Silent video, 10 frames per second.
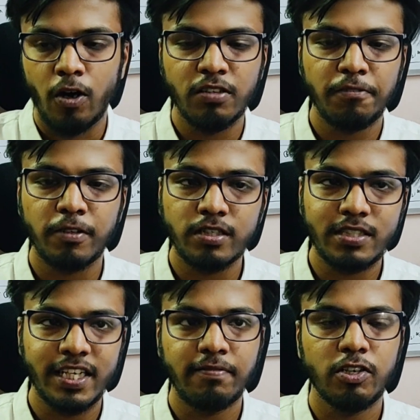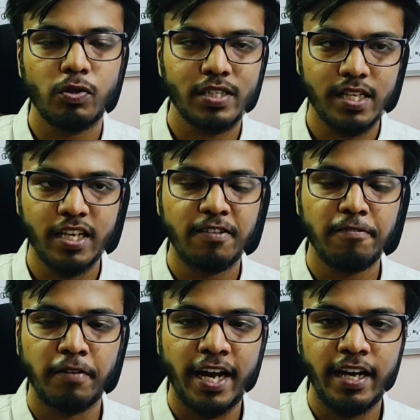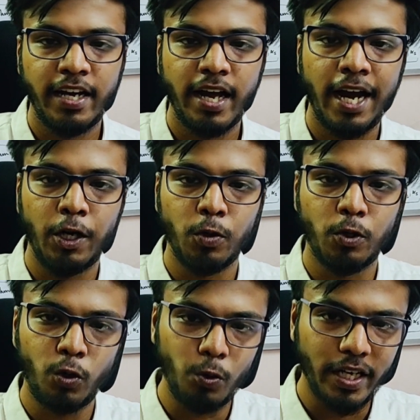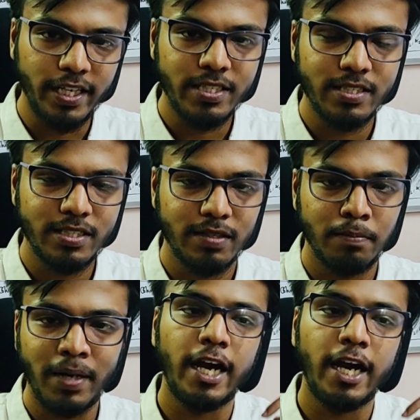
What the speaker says: On the first day, which was I think a Friday, I took 2 tests.